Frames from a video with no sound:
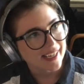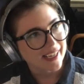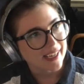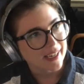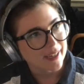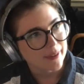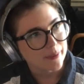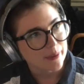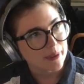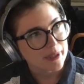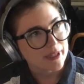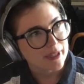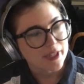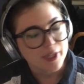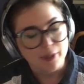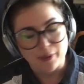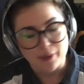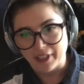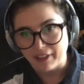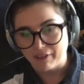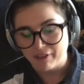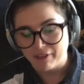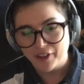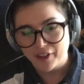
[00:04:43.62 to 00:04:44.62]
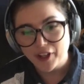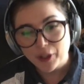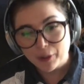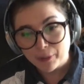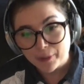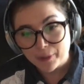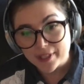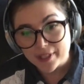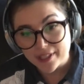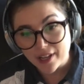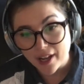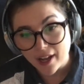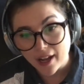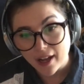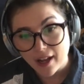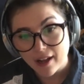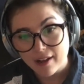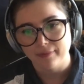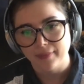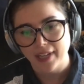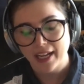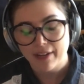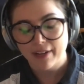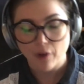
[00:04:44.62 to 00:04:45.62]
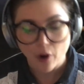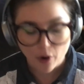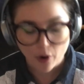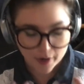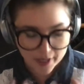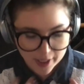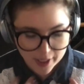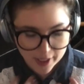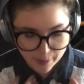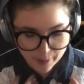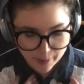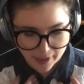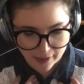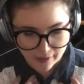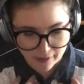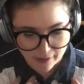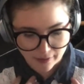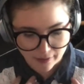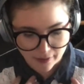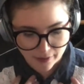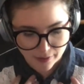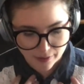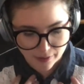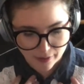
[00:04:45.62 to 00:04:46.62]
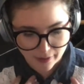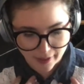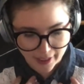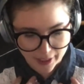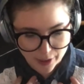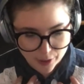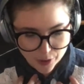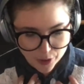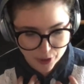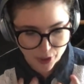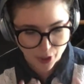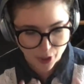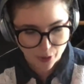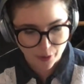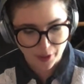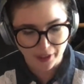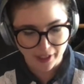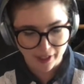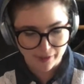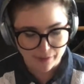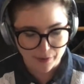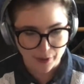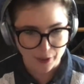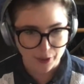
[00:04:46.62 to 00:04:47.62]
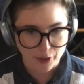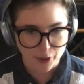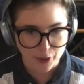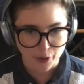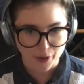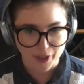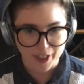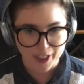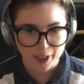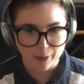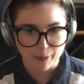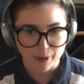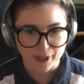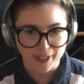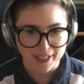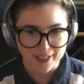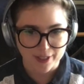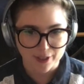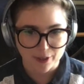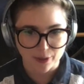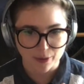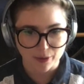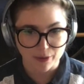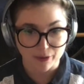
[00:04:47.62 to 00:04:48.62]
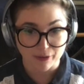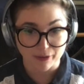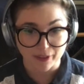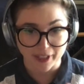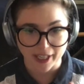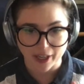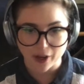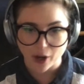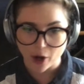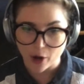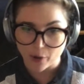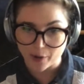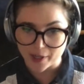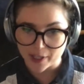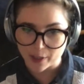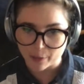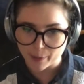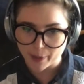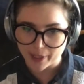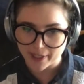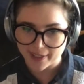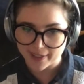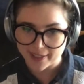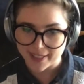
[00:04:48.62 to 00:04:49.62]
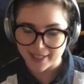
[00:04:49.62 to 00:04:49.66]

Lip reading: I was doing film stuff. I've always been so in love with toys, but that's sort of always been on the